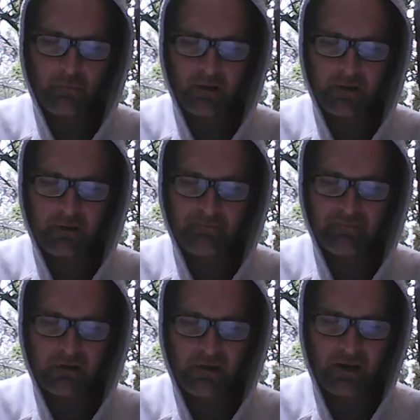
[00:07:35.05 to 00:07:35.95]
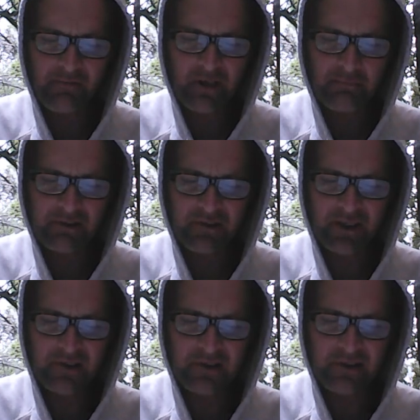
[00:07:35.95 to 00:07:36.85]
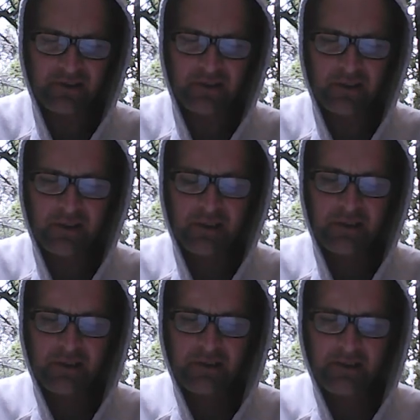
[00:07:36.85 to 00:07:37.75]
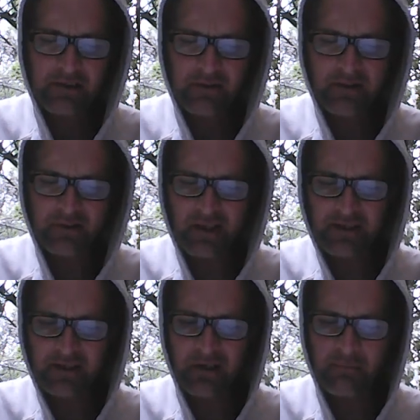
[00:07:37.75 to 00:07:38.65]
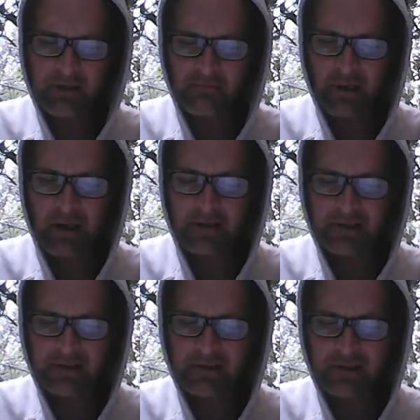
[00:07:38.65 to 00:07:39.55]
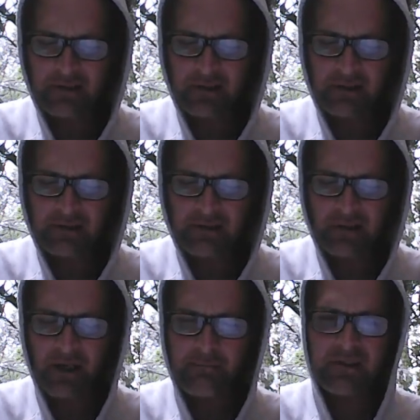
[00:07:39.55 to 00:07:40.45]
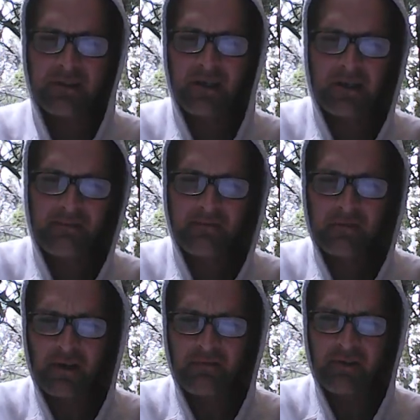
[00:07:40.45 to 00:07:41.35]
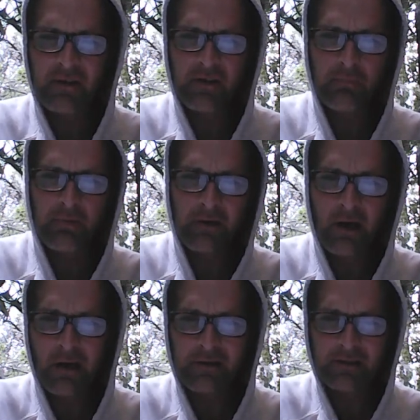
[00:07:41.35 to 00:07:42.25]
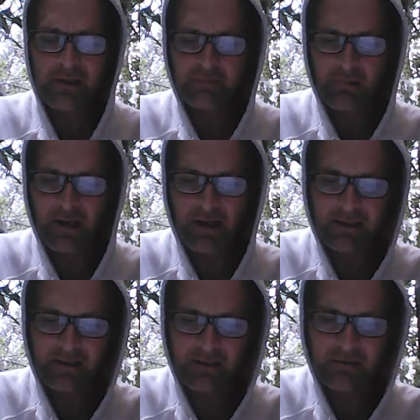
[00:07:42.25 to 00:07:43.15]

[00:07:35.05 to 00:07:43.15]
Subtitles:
The law of compensation is energetic karmic balance, and you're compensated for everything you put out. It comes back.